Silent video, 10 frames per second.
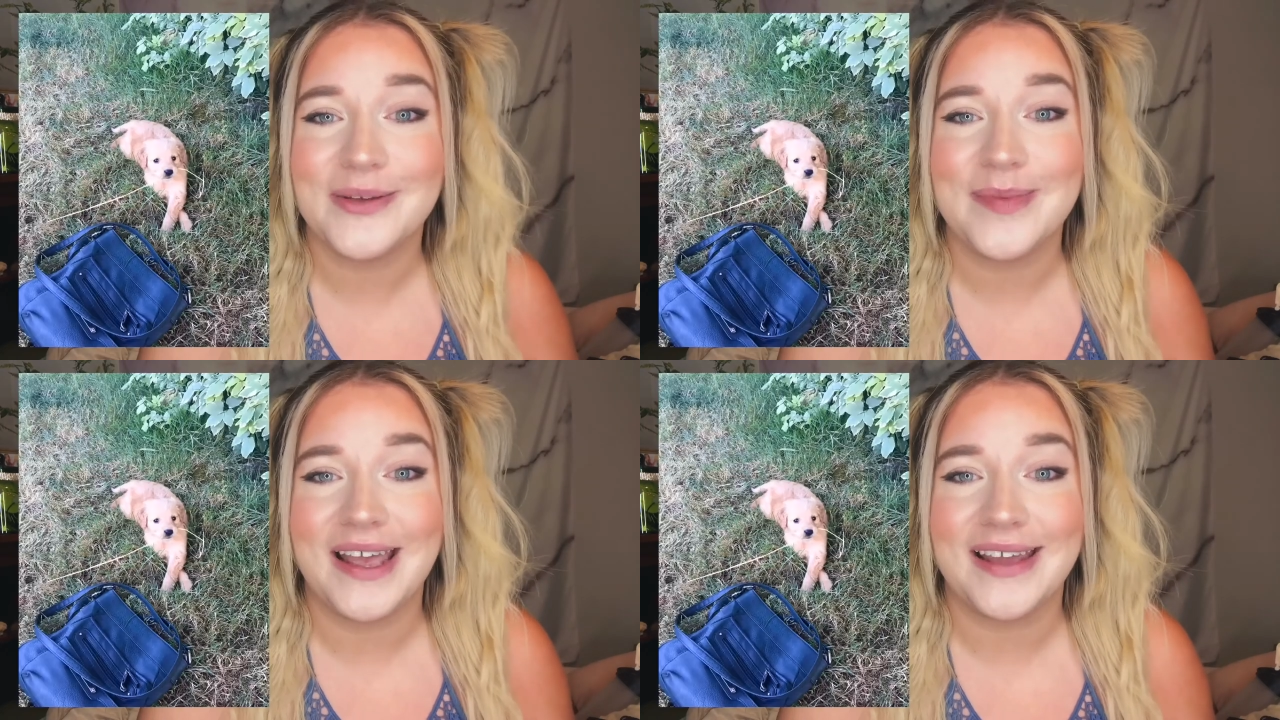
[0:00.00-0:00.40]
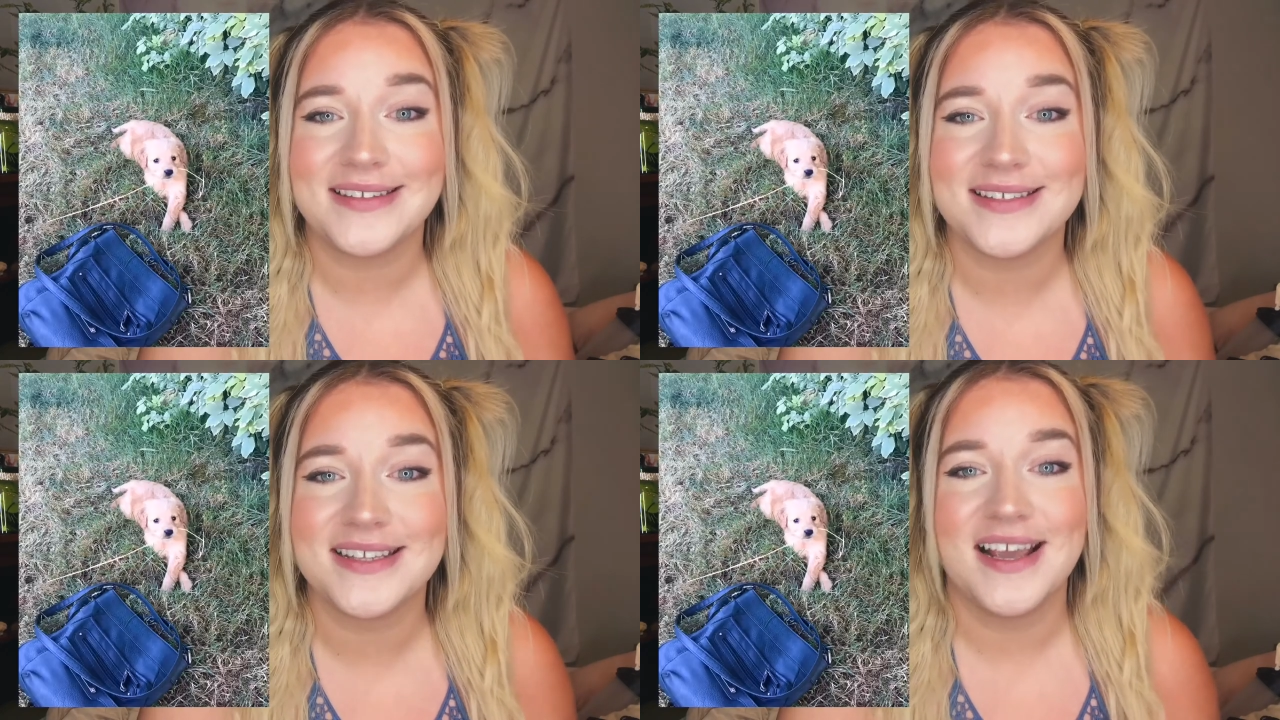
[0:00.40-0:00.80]

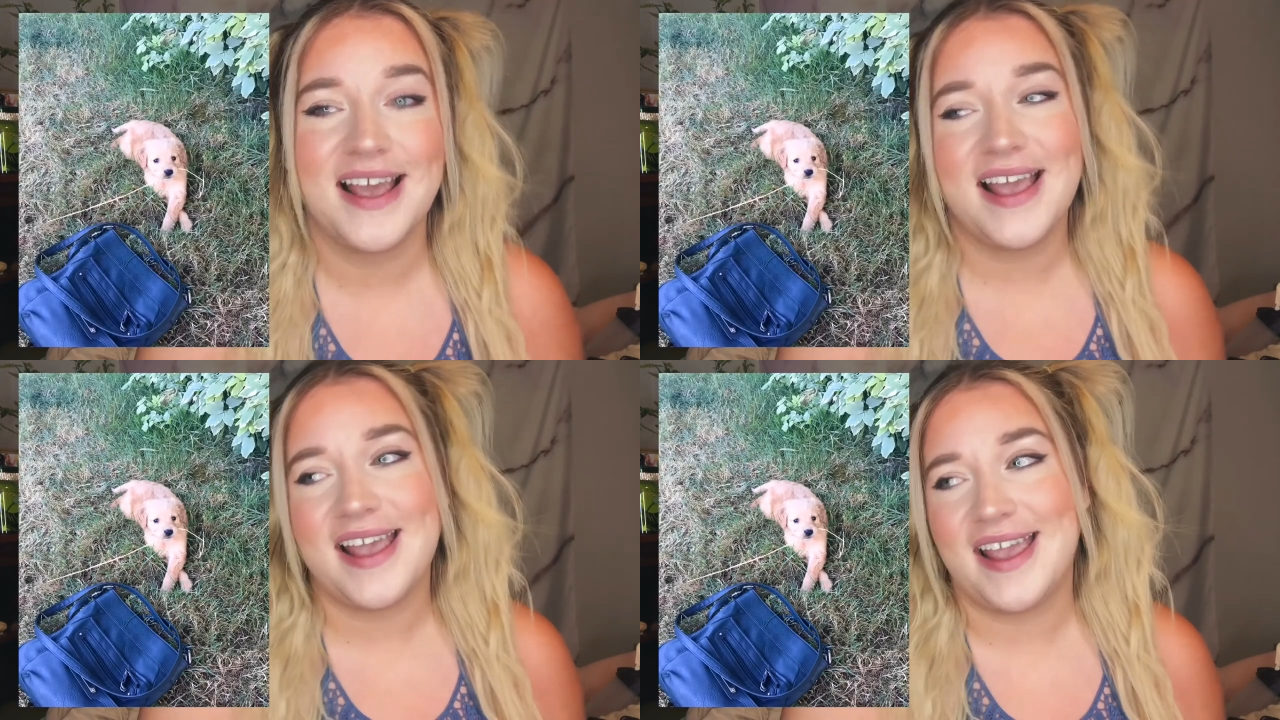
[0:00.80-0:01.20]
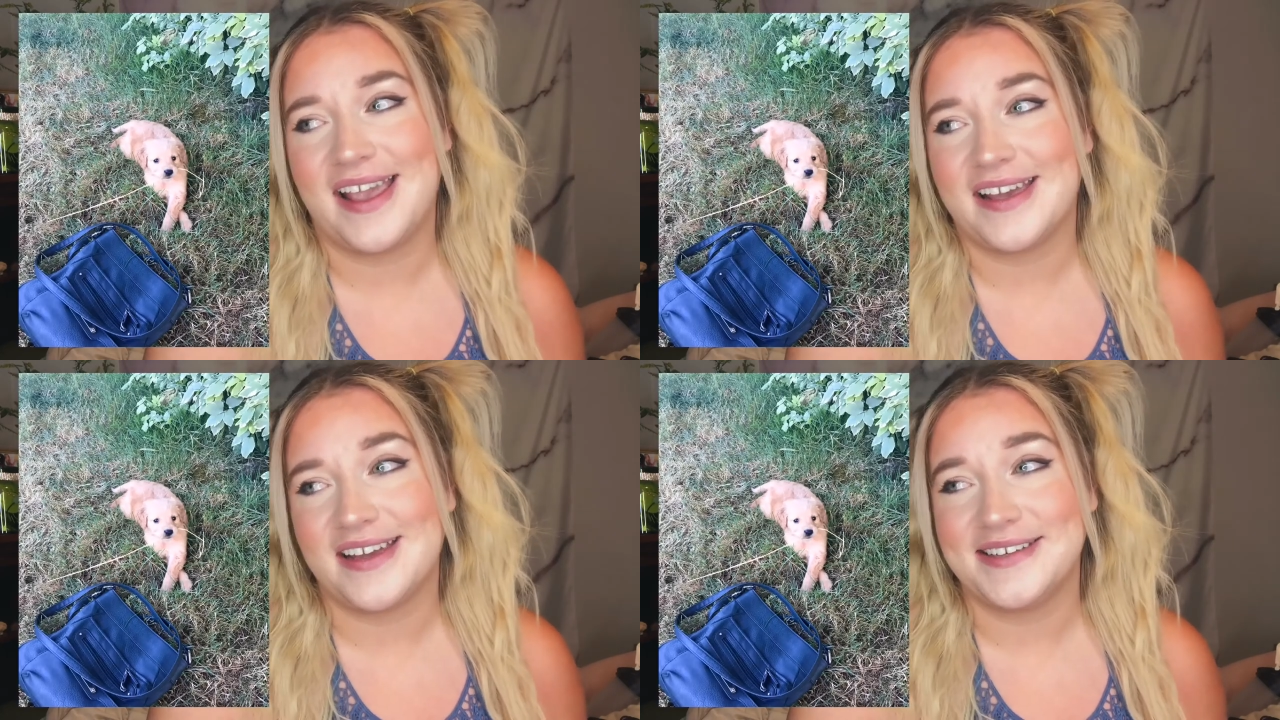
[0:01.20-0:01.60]
Bits,
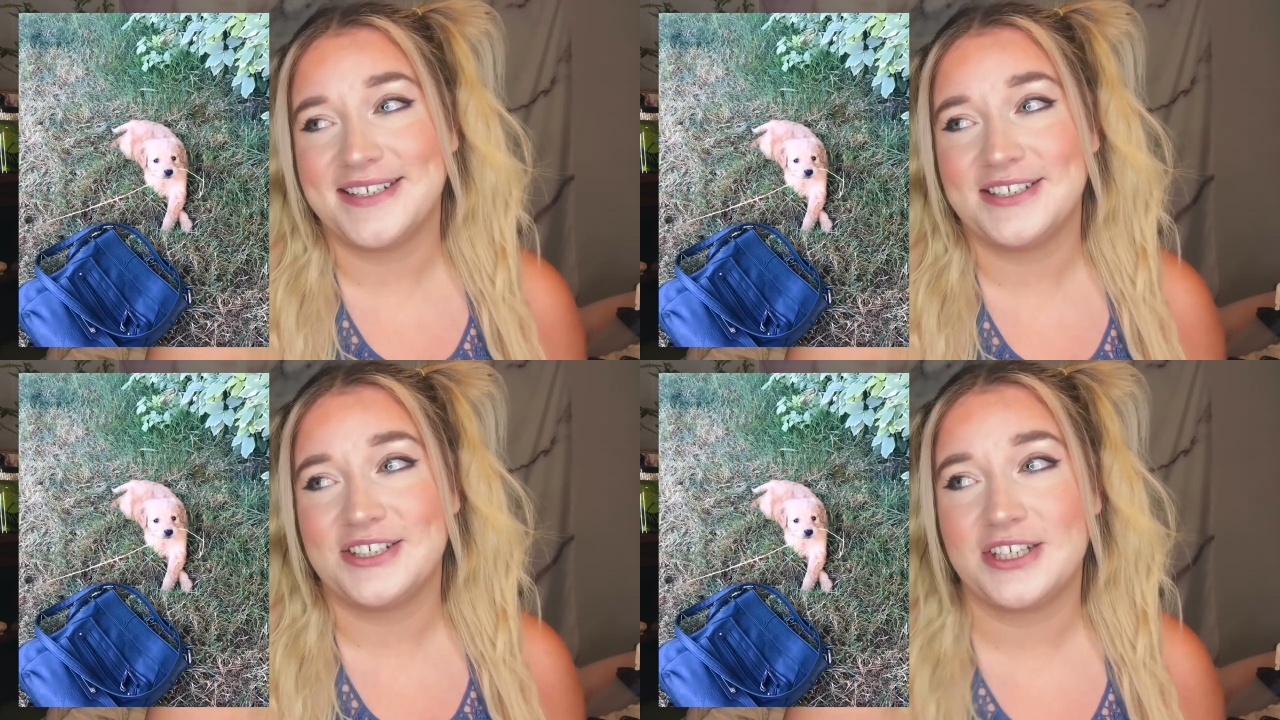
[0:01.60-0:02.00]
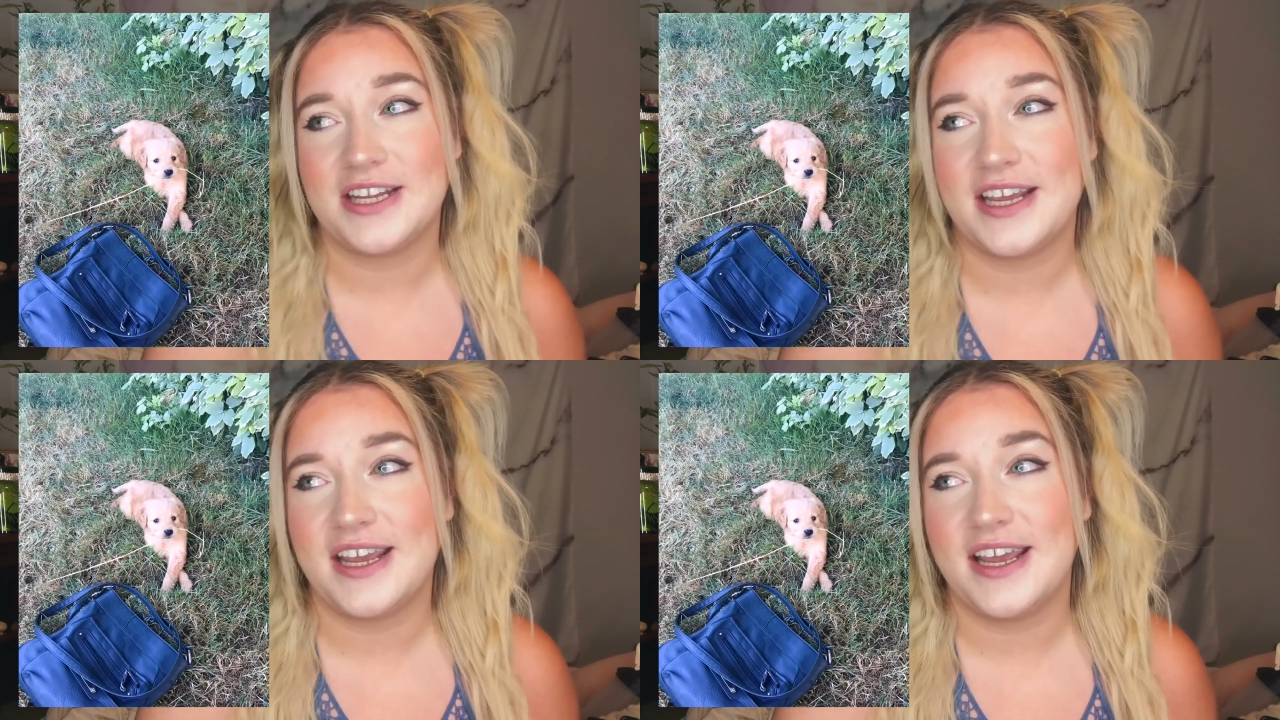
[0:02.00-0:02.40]
and
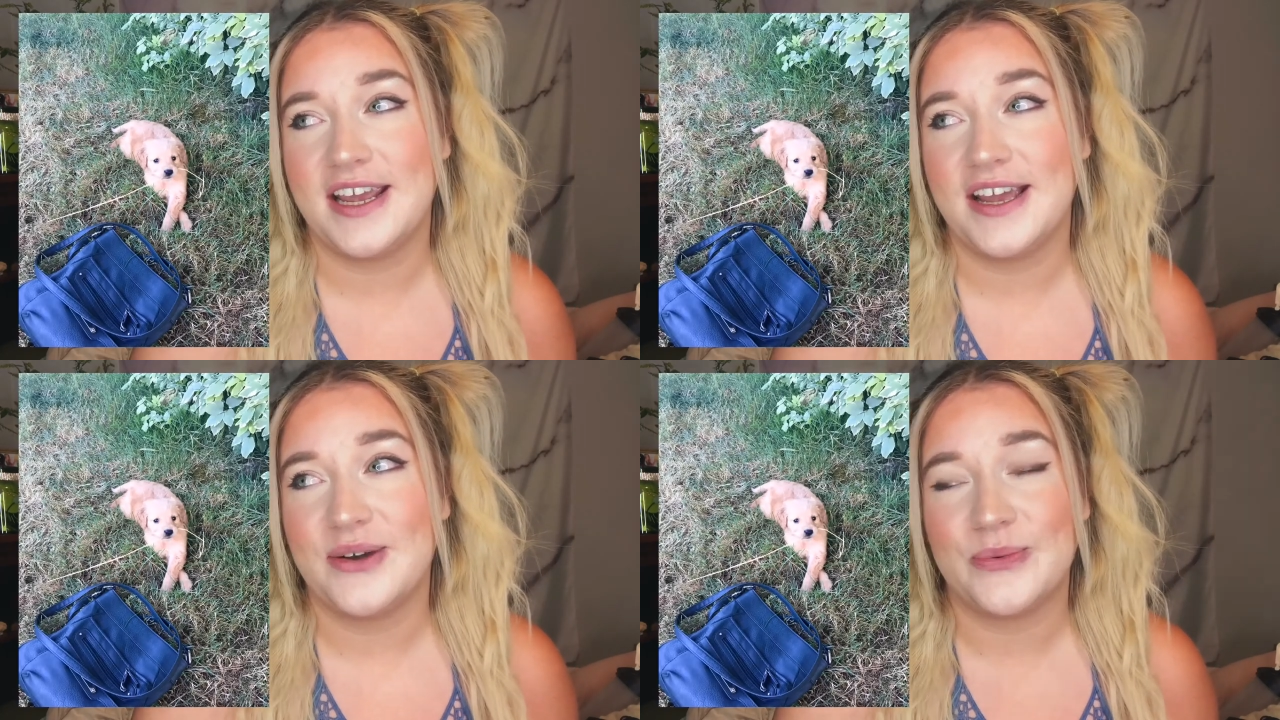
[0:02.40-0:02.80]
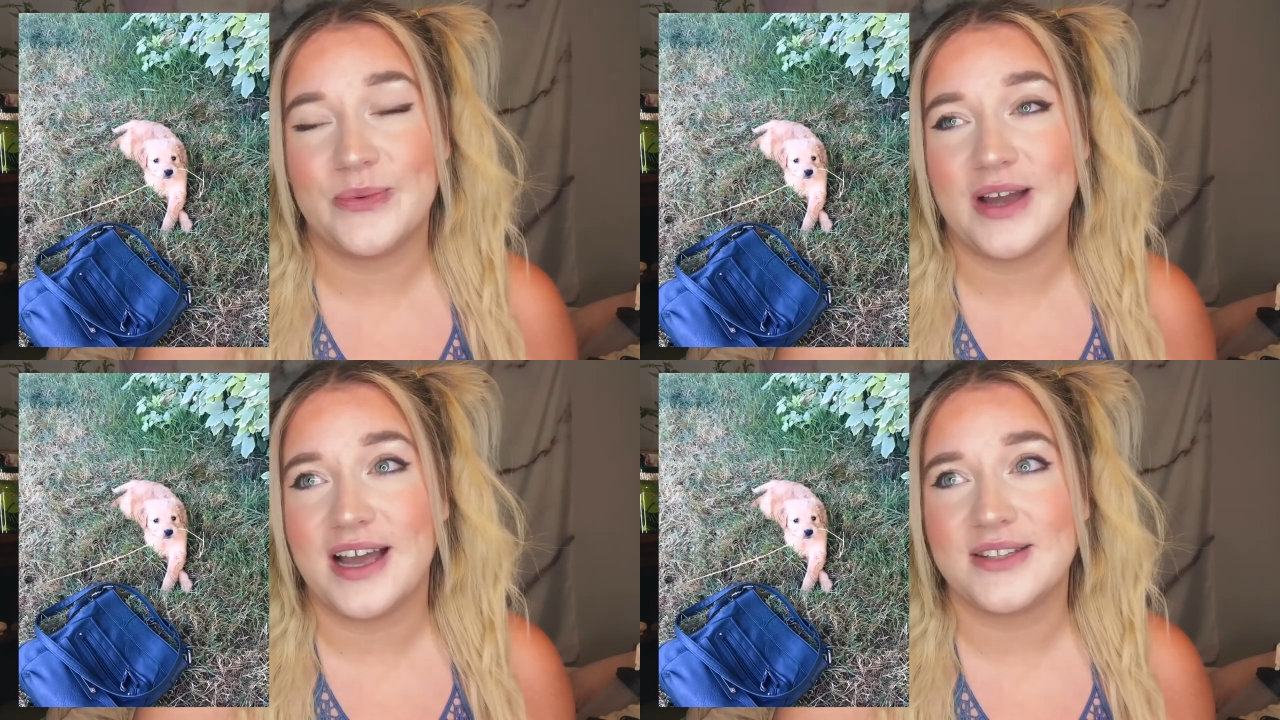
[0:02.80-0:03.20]
she has